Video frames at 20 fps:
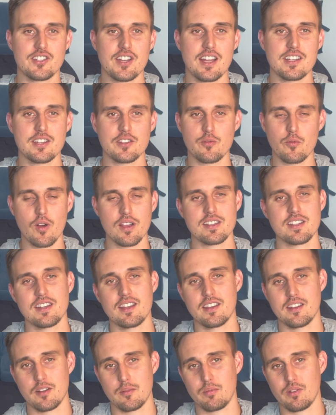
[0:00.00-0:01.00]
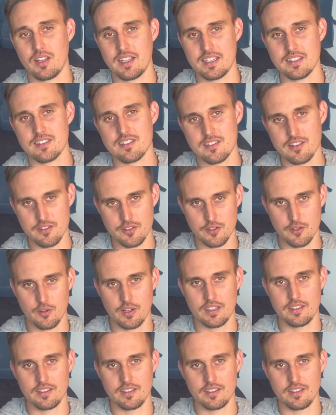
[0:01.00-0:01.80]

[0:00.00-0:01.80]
I just wasn't in a place to do it.